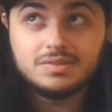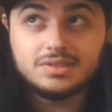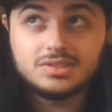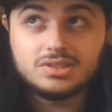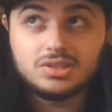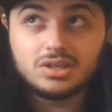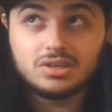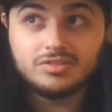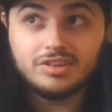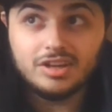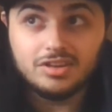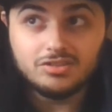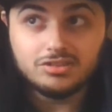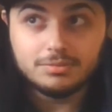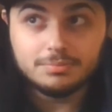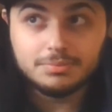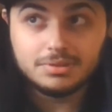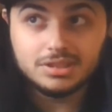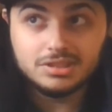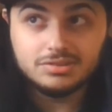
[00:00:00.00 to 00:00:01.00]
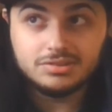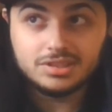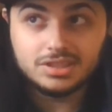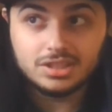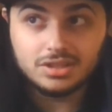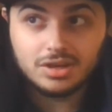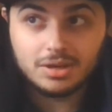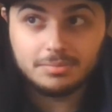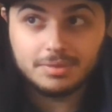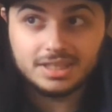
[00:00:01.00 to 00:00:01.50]
We start off out of the blue
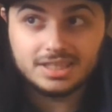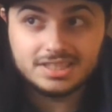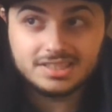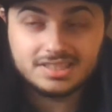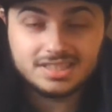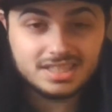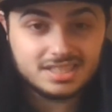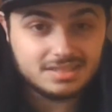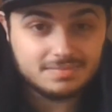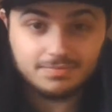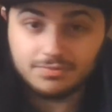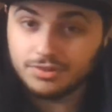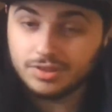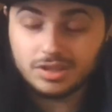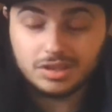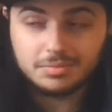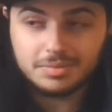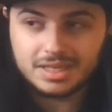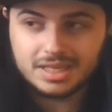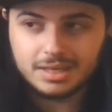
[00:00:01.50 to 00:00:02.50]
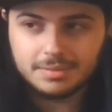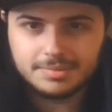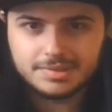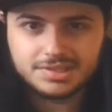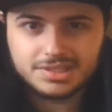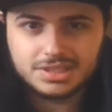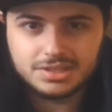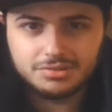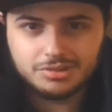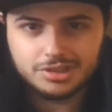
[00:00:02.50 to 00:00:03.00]
here. I mean, this doesn't really become a
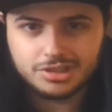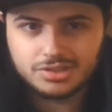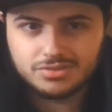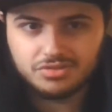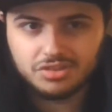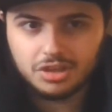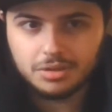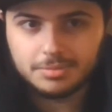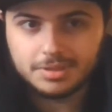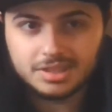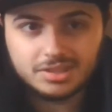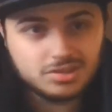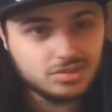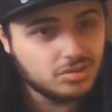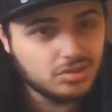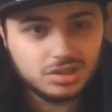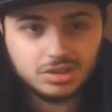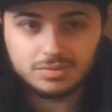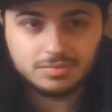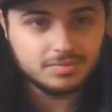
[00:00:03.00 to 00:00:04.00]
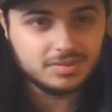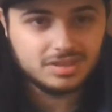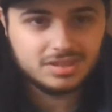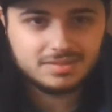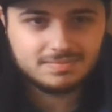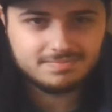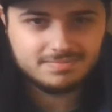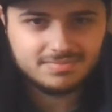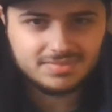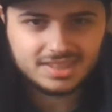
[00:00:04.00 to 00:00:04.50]
serious film, and there's only
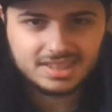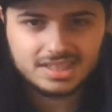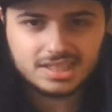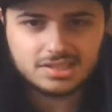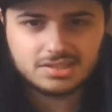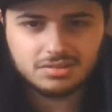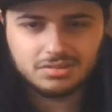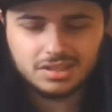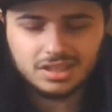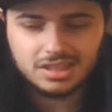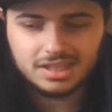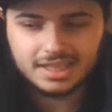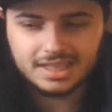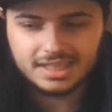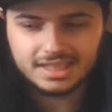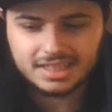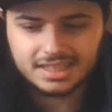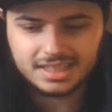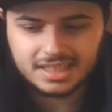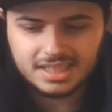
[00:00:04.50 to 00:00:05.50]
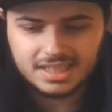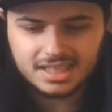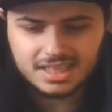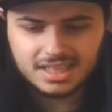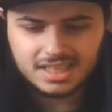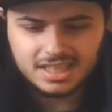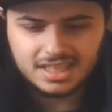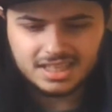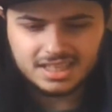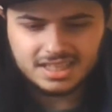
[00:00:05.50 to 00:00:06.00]
there's only like
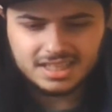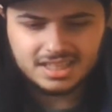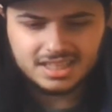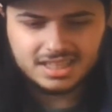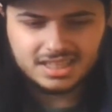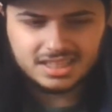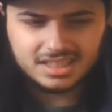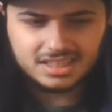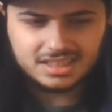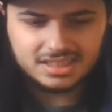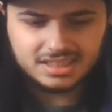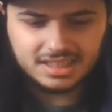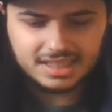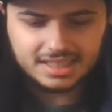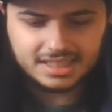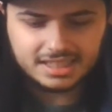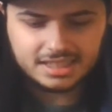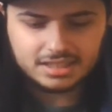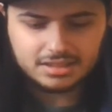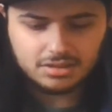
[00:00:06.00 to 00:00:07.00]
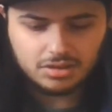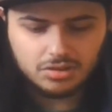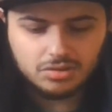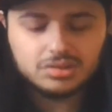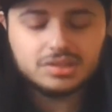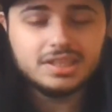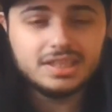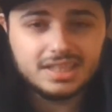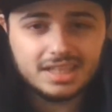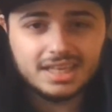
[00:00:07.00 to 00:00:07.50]
like
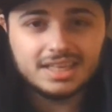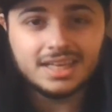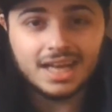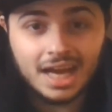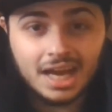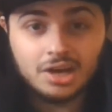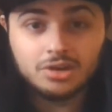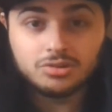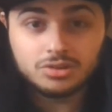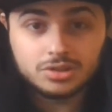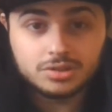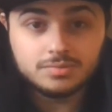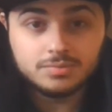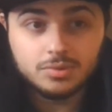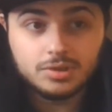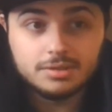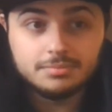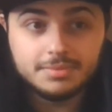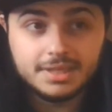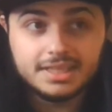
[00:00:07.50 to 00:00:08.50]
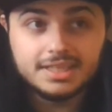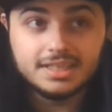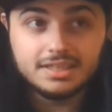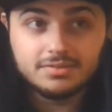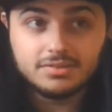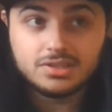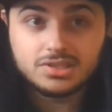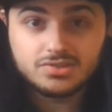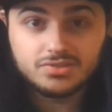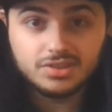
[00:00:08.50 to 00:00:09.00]
only an hour and one minute
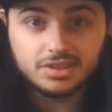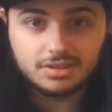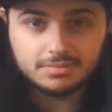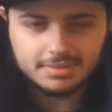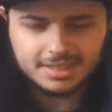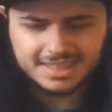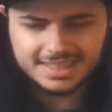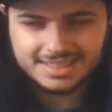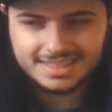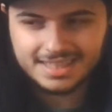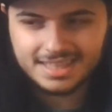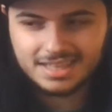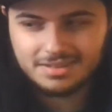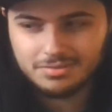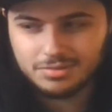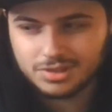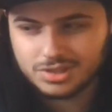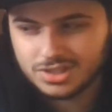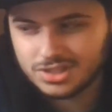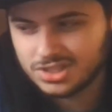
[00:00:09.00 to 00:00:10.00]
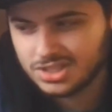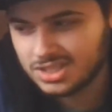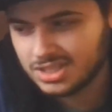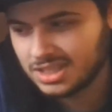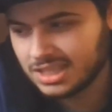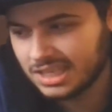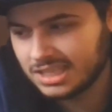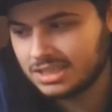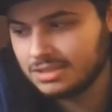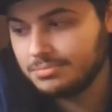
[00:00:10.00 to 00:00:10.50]
of this film and it, it, was
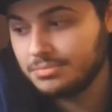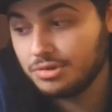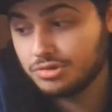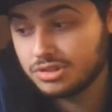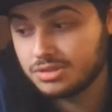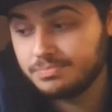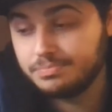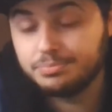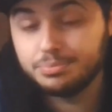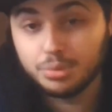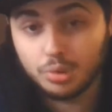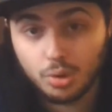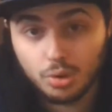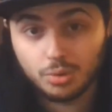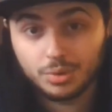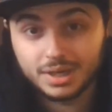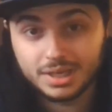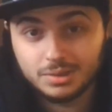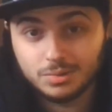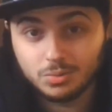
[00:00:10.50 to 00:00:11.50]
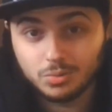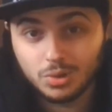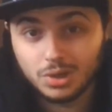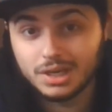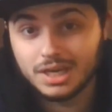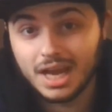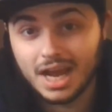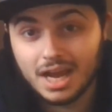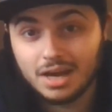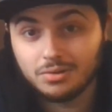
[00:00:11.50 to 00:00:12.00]
like the most boring
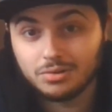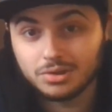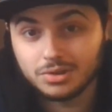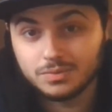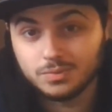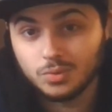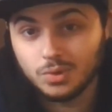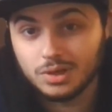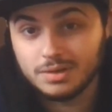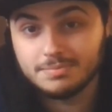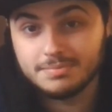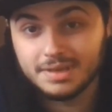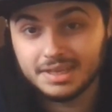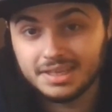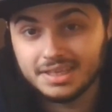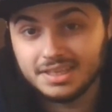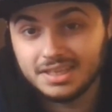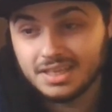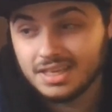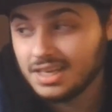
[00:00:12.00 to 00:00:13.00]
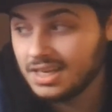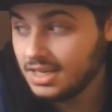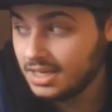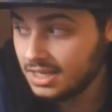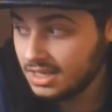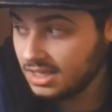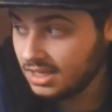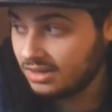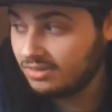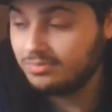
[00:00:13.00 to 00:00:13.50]
one hour and one minute
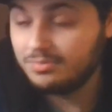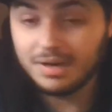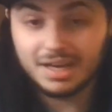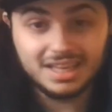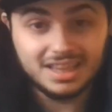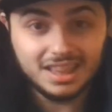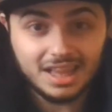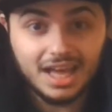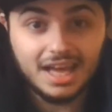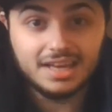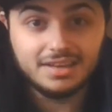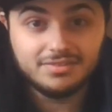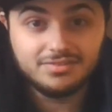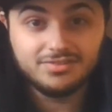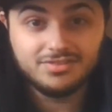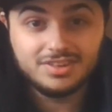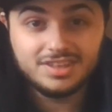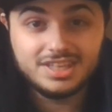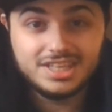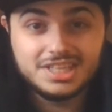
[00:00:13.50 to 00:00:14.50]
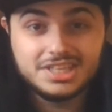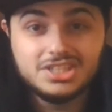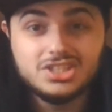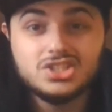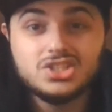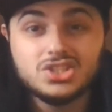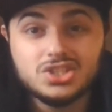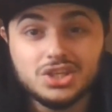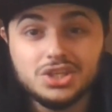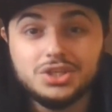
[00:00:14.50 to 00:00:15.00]
of my life
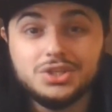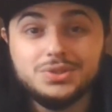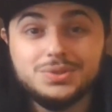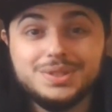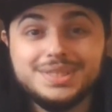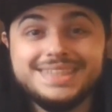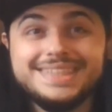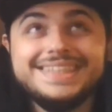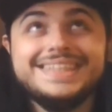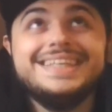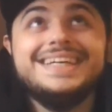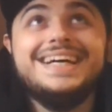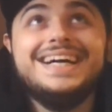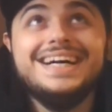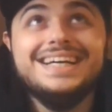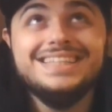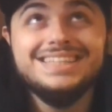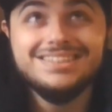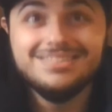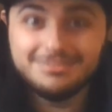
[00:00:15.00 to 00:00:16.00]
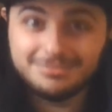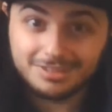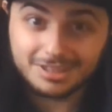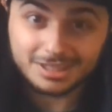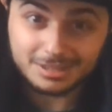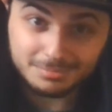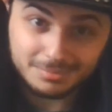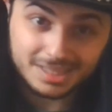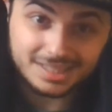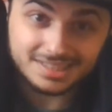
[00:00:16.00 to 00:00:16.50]
so i don't
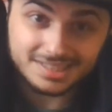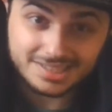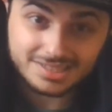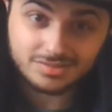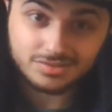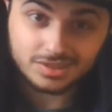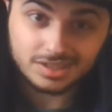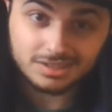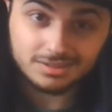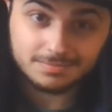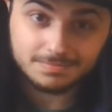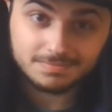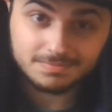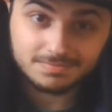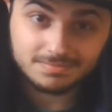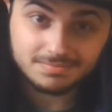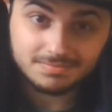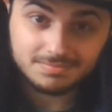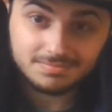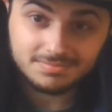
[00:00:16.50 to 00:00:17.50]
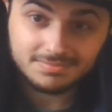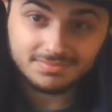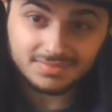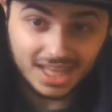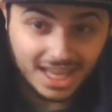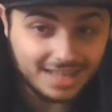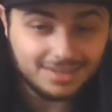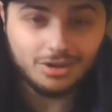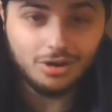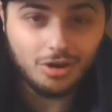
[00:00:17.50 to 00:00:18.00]
recommend this film
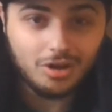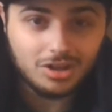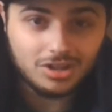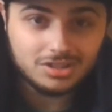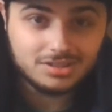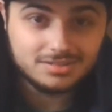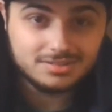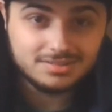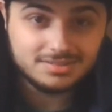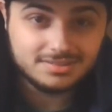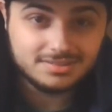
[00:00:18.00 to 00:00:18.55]
at all.